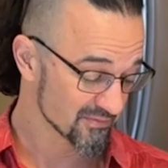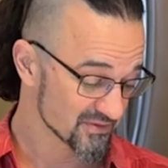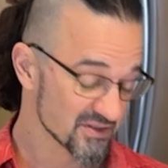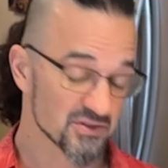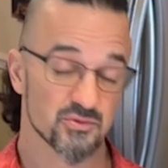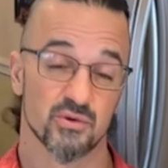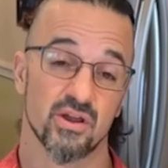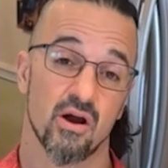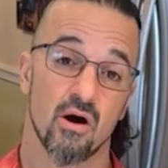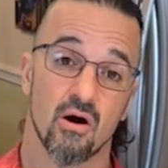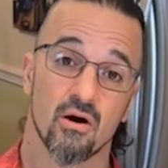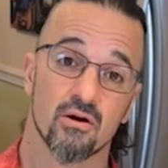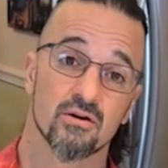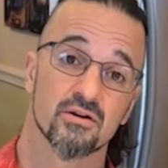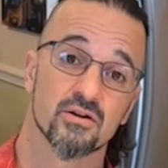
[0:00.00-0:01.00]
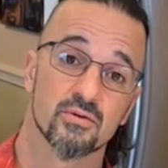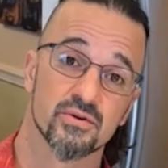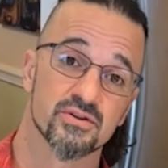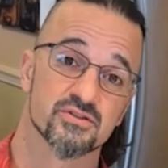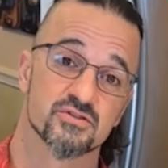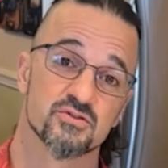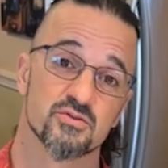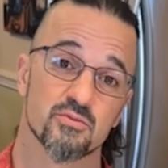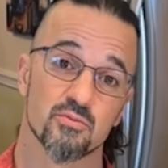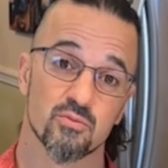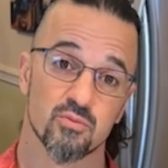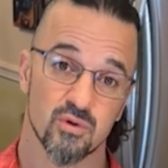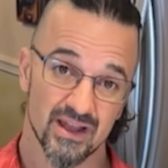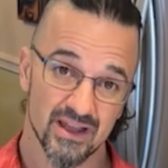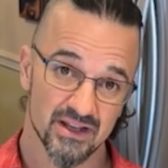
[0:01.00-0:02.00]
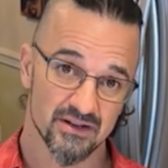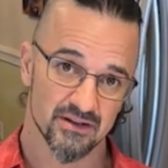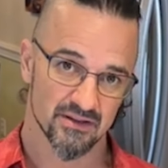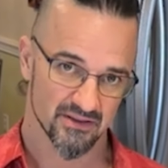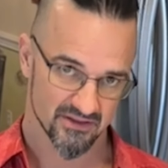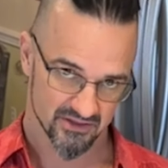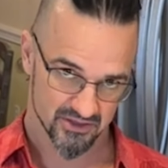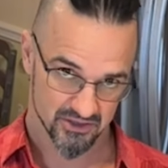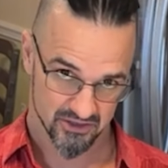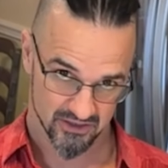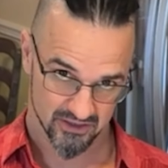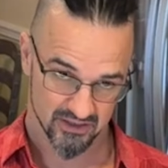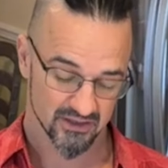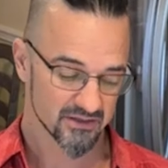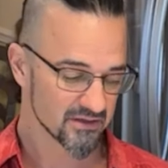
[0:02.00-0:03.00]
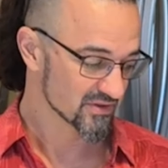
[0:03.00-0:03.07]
Since we are going to bread this chicken,